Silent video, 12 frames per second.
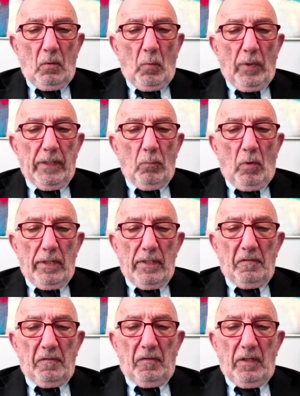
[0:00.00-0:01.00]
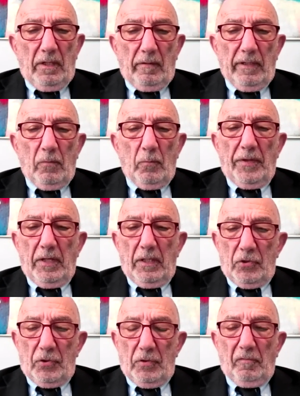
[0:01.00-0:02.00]
when one is dealing with
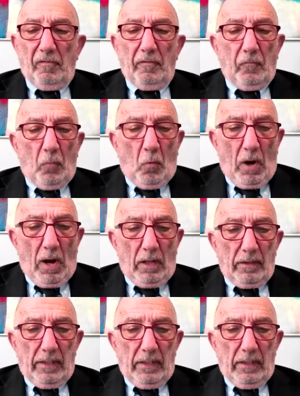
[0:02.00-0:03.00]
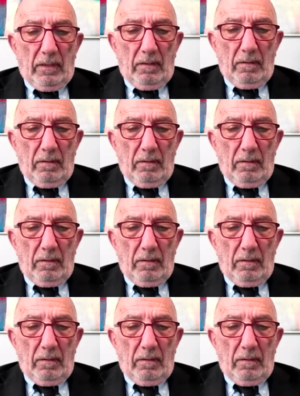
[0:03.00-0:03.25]
issues of quality.